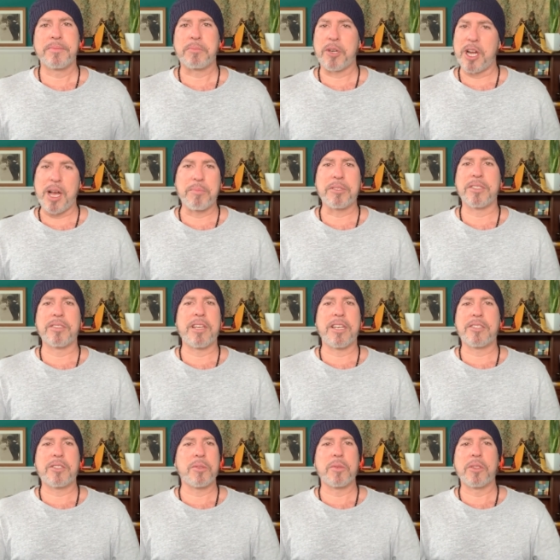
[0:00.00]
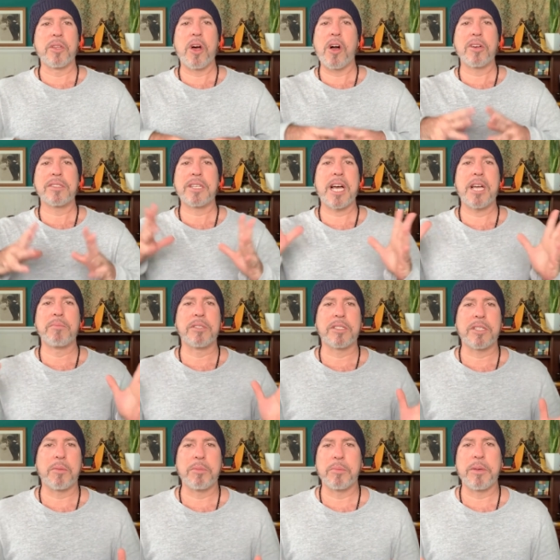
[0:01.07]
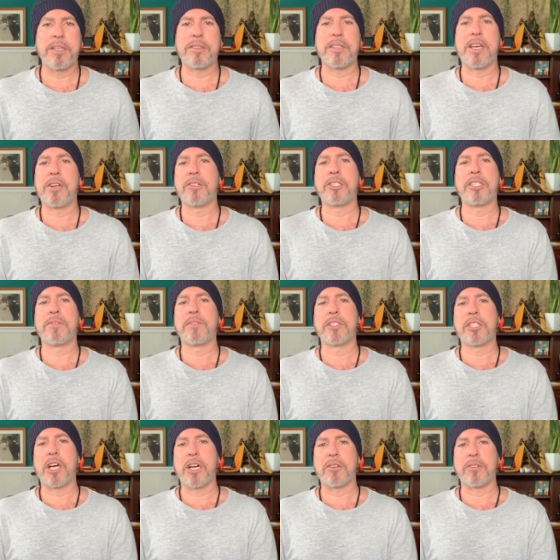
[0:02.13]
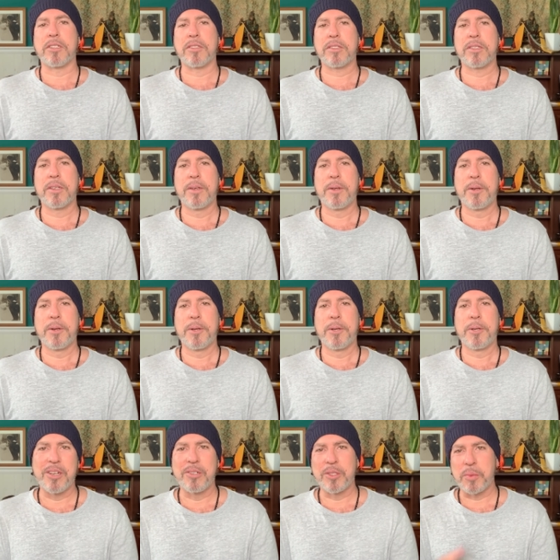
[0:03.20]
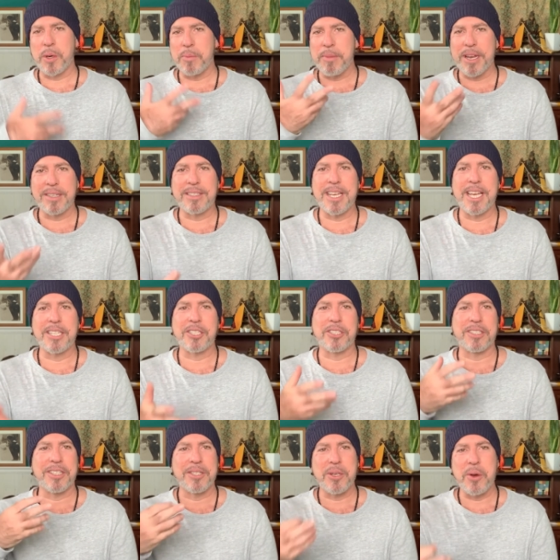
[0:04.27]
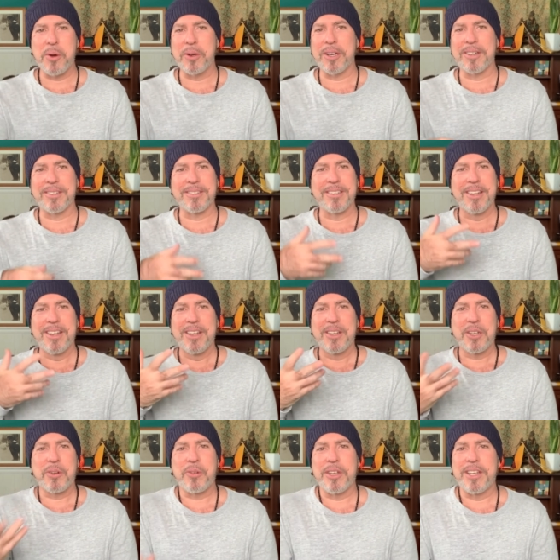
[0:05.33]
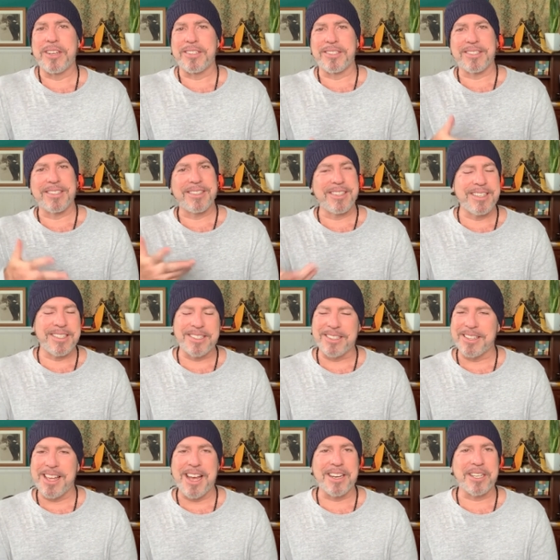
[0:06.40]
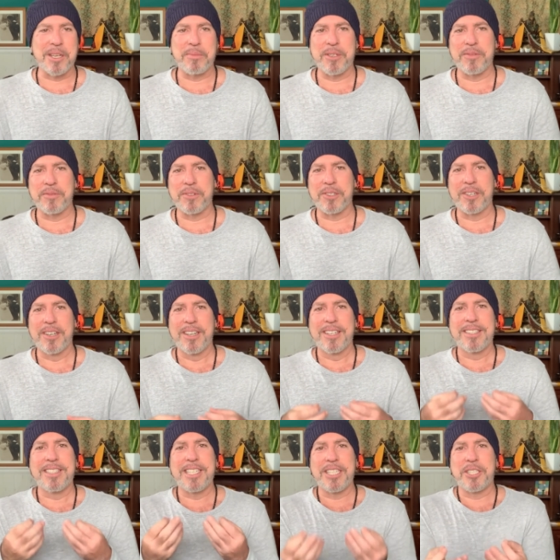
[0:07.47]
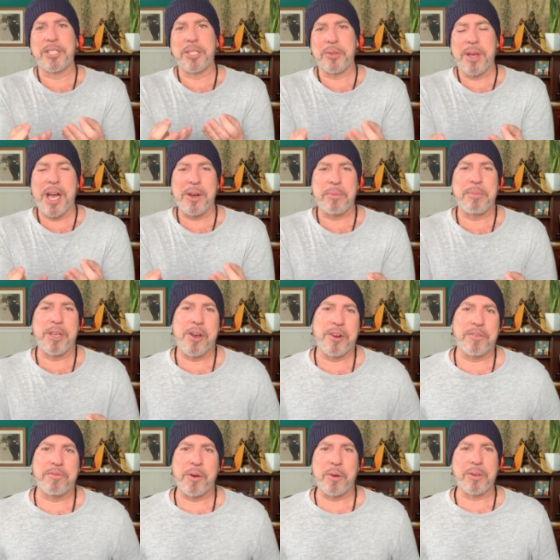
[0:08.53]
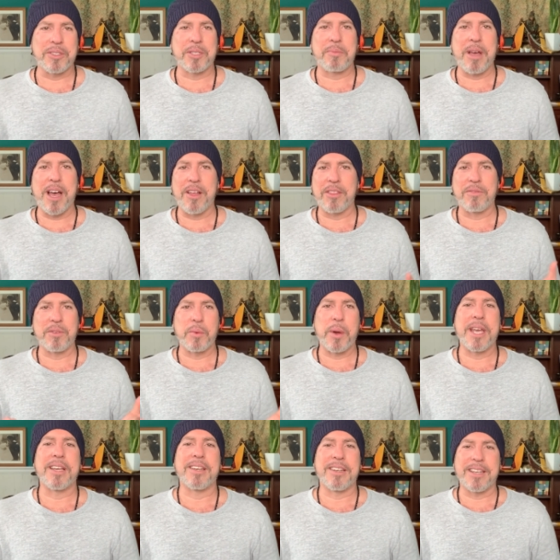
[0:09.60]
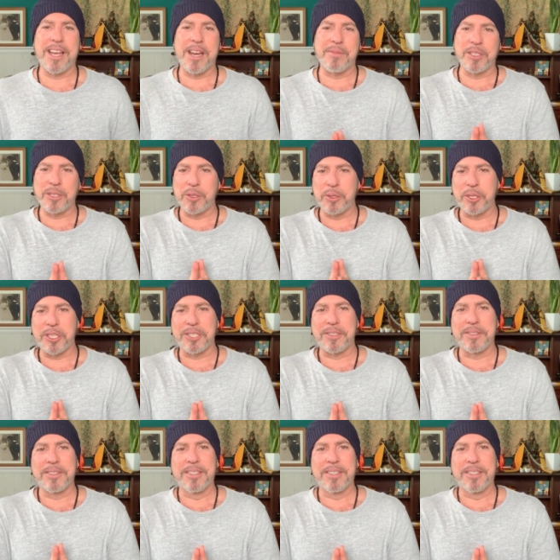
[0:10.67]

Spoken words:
Perhaps it takes you a long time to sublimate the energy of the chakras. Here's where meditation and yoga and kriyas and this and that come in for teaching you how to be on a focused path of awakening and evolution.